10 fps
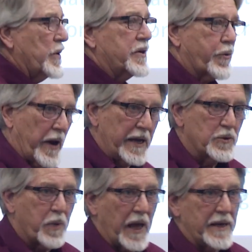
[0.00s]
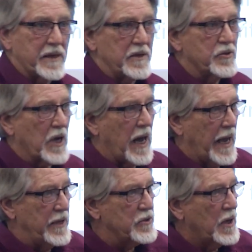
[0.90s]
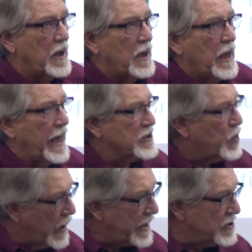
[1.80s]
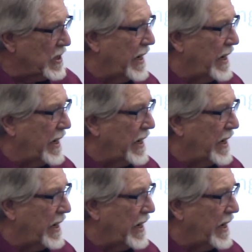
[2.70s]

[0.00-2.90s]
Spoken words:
a transplanting size as quick as I